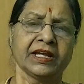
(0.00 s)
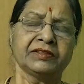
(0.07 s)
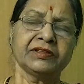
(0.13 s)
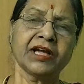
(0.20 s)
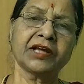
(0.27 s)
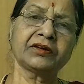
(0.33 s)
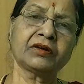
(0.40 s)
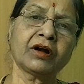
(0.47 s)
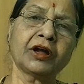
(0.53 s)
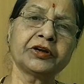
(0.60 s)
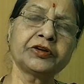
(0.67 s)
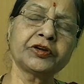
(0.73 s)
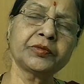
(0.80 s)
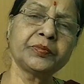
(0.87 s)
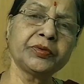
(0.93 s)
They are
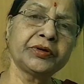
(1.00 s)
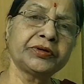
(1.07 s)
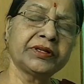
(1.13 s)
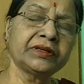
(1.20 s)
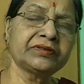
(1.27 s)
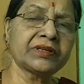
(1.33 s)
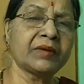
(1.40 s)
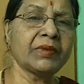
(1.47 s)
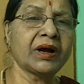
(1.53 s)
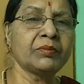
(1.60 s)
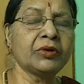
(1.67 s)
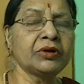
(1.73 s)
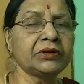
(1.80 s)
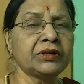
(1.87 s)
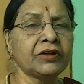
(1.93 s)
contributing some
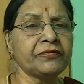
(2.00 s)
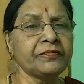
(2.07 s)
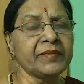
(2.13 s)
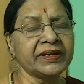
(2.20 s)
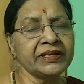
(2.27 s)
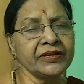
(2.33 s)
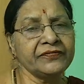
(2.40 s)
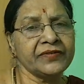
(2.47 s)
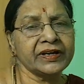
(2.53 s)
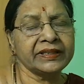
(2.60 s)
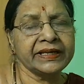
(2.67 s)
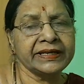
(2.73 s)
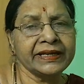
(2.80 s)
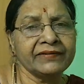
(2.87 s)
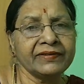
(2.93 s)
amount of money for
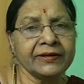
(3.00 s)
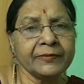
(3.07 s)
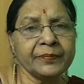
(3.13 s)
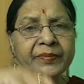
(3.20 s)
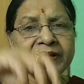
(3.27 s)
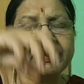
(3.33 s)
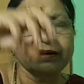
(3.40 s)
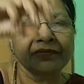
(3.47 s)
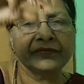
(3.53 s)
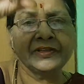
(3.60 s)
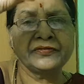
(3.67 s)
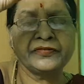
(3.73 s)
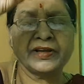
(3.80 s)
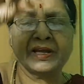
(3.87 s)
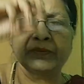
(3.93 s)
the development of the
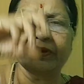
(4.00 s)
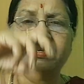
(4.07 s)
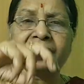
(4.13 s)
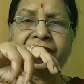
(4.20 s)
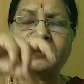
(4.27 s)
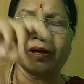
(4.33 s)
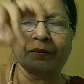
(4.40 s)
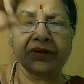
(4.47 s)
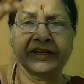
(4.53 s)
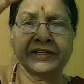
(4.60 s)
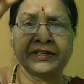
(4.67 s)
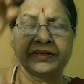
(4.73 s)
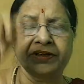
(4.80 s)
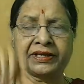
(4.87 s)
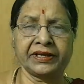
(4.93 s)
family
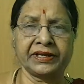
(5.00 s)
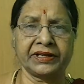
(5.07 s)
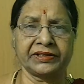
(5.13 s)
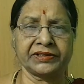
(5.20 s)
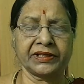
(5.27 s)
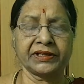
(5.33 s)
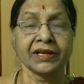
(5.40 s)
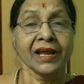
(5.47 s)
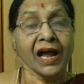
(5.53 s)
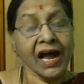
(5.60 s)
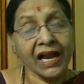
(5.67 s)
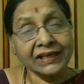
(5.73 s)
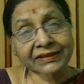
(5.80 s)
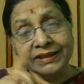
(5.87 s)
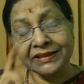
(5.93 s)
integration.
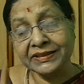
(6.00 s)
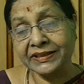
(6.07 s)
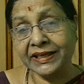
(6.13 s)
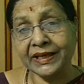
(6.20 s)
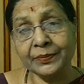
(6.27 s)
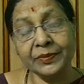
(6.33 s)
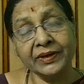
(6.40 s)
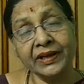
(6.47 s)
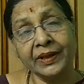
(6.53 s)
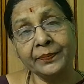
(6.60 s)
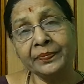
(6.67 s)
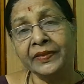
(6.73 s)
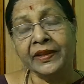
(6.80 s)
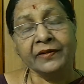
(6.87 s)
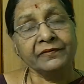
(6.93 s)
At the same
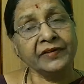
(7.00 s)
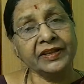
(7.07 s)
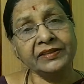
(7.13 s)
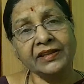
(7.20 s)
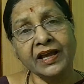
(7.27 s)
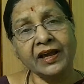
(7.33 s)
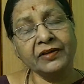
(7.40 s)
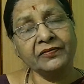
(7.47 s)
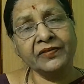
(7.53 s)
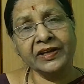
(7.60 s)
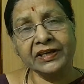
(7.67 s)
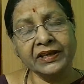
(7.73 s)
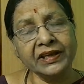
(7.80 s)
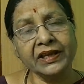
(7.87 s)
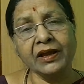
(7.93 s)
time, when they are
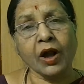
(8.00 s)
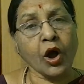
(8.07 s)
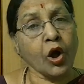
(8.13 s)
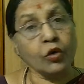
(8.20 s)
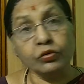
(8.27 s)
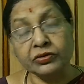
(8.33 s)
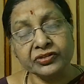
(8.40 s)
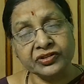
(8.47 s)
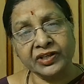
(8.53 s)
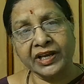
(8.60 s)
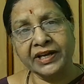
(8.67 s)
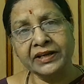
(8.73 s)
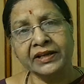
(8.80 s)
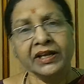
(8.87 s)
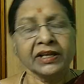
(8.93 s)
working
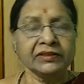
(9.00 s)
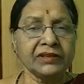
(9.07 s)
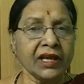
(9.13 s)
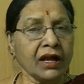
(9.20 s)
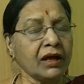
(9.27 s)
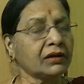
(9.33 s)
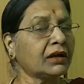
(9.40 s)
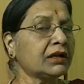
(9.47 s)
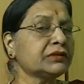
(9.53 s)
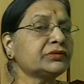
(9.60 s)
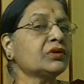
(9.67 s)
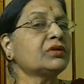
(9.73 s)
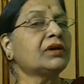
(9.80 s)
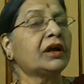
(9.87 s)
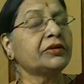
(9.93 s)
outside, they are
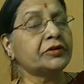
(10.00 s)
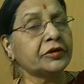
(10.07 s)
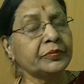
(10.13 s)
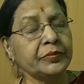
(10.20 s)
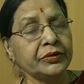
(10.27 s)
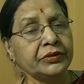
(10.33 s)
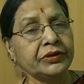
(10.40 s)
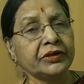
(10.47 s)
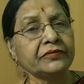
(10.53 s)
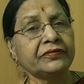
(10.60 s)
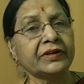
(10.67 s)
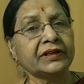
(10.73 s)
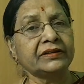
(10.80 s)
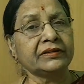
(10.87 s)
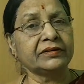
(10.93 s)
also contributing
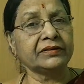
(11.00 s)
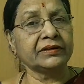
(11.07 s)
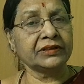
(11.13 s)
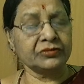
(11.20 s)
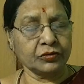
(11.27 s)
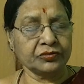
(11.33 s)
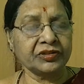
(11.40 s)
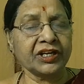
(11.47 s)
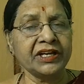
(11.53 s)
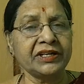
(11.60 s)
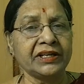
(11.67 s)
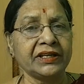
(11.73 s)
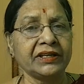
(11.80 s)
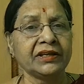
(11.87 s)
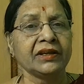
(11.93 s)
for the
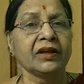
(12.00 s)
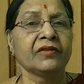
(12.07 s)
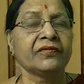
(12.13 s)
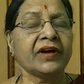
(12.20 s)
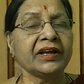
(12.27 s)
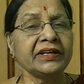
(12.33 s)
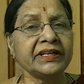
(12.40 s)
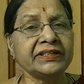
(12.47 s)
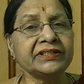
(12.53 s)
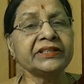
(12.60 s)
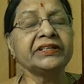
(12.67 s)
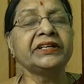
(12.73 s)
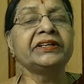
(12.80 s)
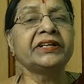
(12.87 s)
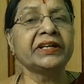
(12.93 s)
society for its
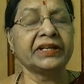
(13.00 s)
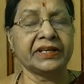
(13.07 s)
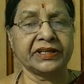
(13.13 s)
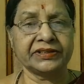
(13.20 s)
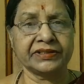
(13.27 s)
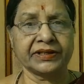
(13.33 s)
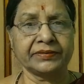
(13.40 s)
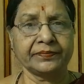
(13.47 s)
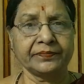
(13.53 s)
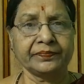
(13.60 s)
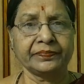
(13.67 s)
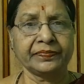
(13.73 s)
integration.